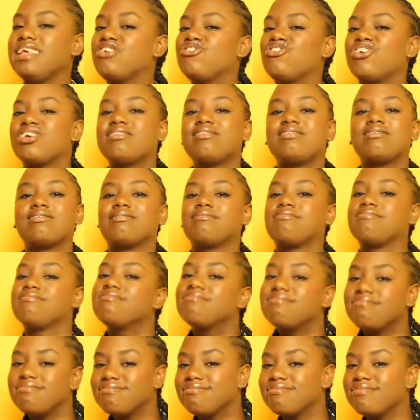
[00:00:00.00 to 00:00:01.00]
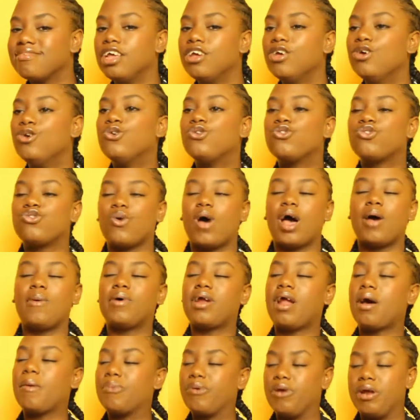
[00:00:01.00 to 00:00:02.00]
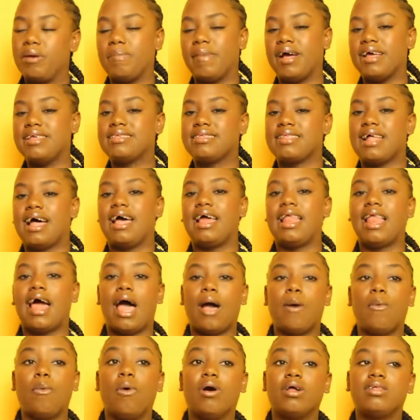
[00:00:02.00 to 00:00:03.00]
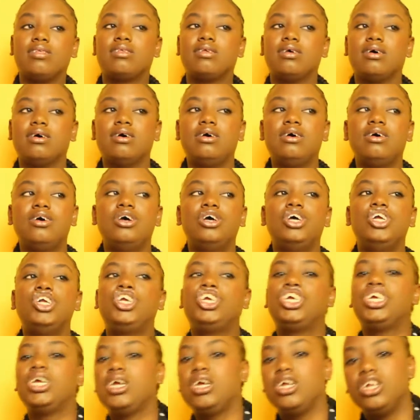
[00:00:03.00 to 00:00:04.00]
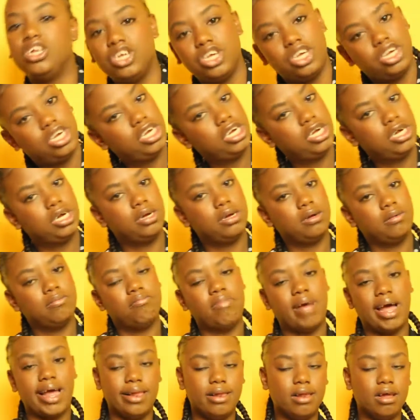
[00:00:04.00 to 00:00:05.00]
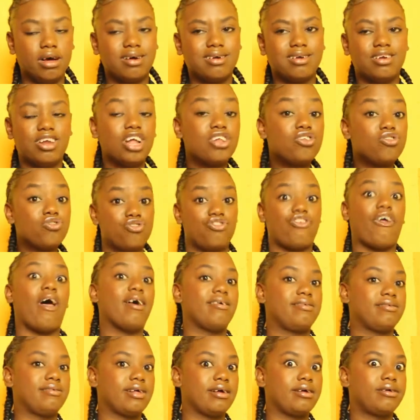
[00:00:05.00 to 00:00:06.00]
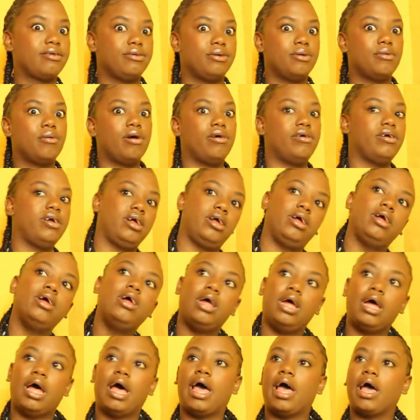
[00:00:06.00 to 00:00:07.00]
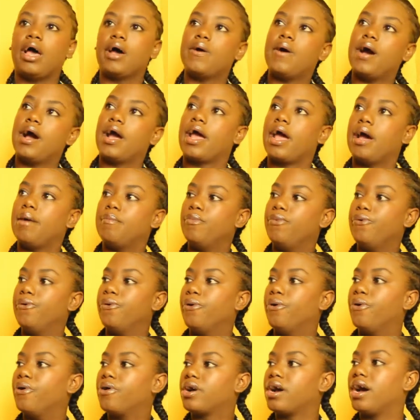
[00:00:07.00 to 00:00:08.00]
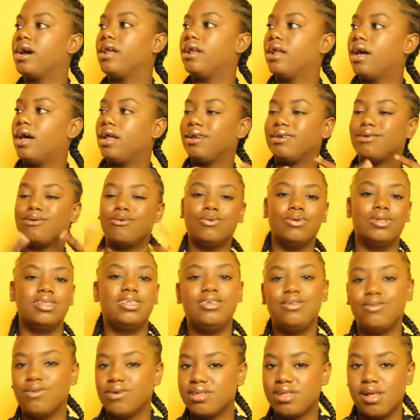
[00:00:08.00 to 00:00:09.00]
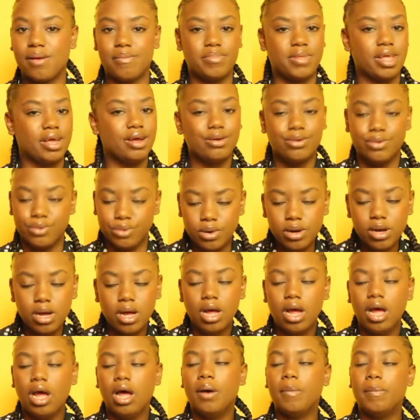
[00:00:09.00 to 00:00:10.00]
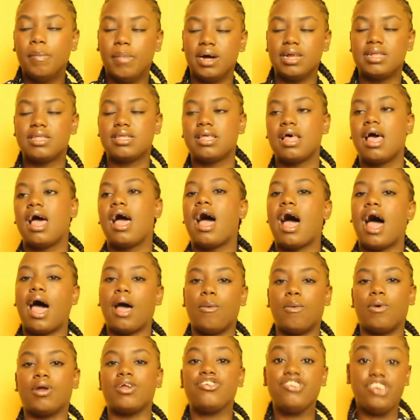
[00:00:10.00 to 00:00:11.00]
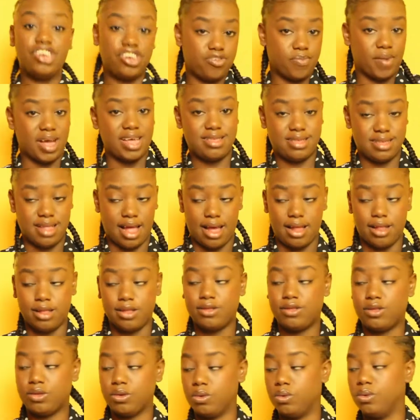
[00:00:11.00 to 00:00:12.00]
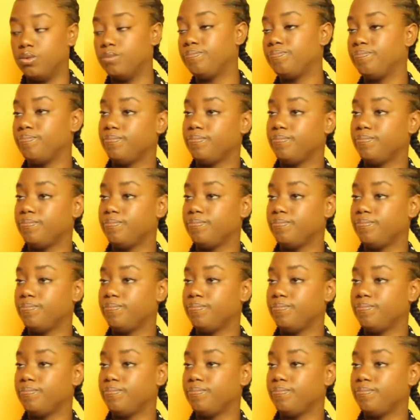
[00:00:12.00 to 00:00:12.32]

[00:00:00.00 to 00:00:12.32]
just so I want to upgrade my style. I want to change my look, not too drastic, don't worry, I'm gonna get a mohawk and gold teeth or something, no, but I want to change my style. So